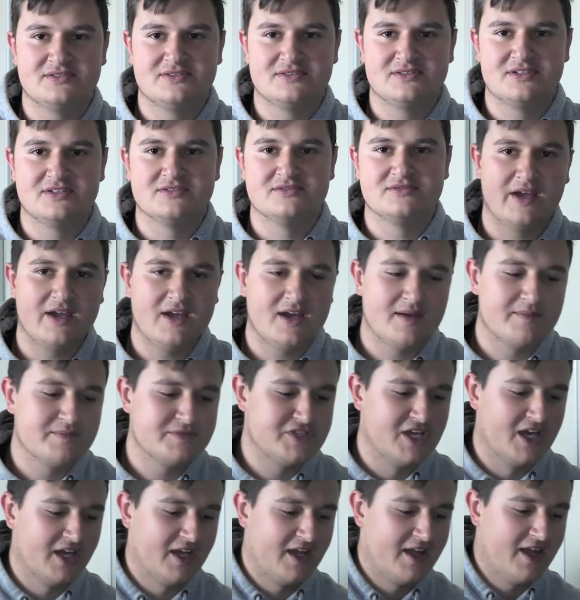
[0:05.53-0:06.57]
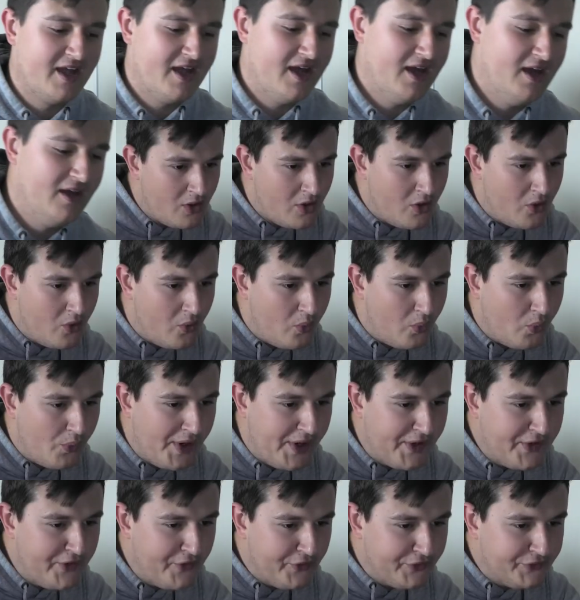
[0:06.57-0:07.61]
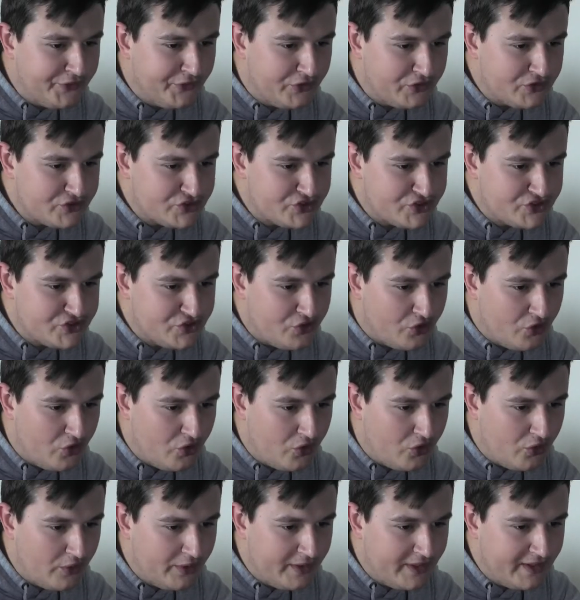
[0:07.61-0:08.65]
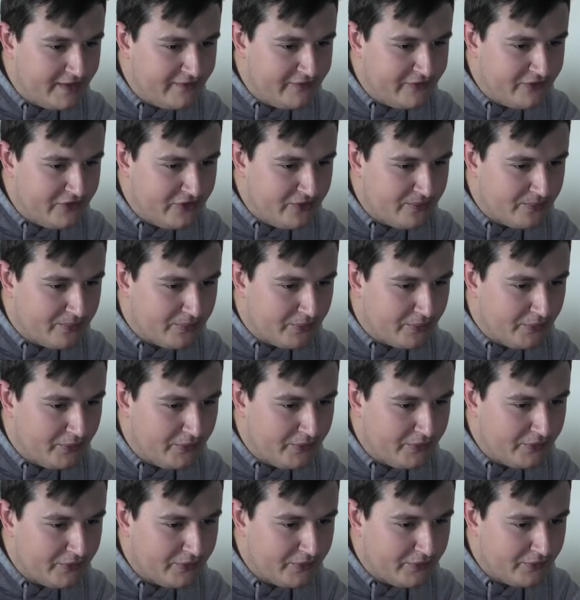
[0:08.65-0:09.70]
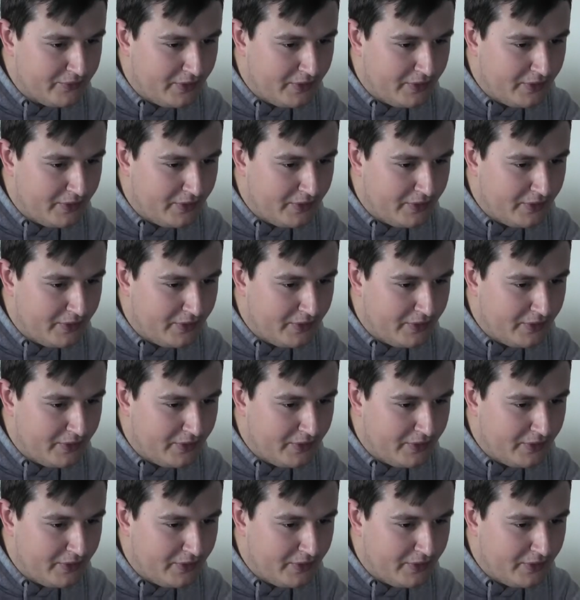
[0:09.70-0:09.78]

Today I'm checking out When You're Not Sure If You Brought